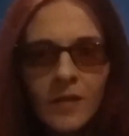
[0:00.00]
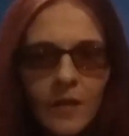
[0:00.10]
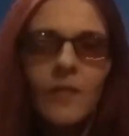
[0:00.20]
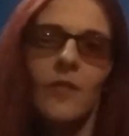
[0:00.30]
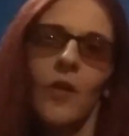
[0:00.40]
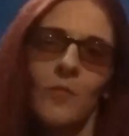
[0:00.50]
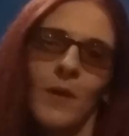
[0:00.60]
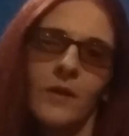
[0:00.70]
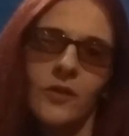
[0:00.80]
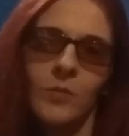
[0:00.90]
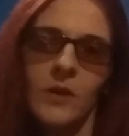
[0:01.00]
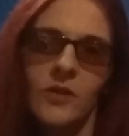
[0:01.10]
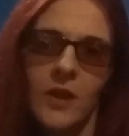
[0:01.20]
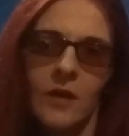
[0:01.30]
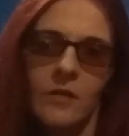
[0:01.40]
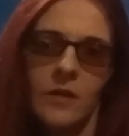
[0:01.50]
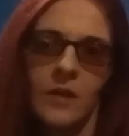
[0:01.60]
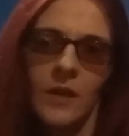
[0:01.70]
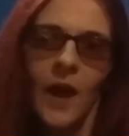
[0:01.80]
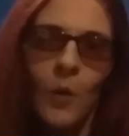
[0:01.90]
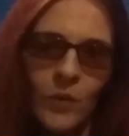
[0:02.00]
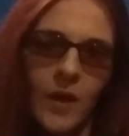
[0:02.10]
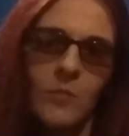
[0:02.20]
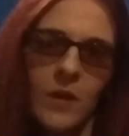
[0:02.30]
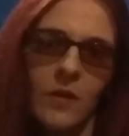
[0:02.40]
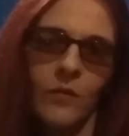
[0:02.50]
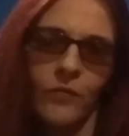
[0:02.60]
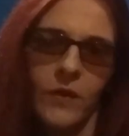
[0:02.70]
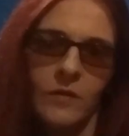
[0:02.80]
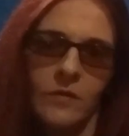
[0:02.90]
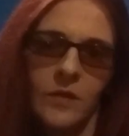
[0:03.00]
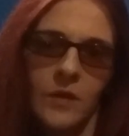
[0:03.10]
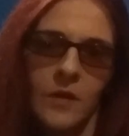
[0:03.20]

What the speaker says: this scumbag should be in jail, how would that make you feel?